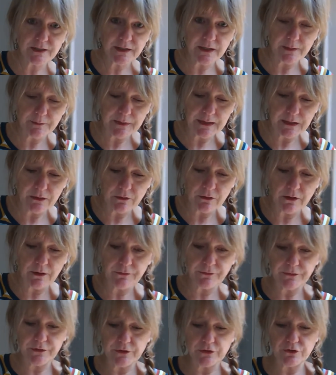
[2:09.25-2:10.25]
coming
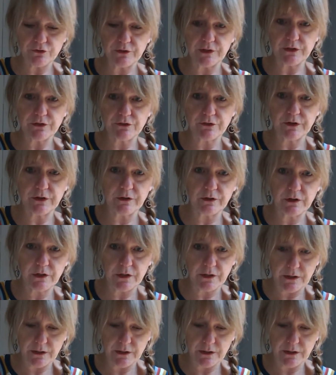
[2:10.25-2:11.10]
off the tree trunk.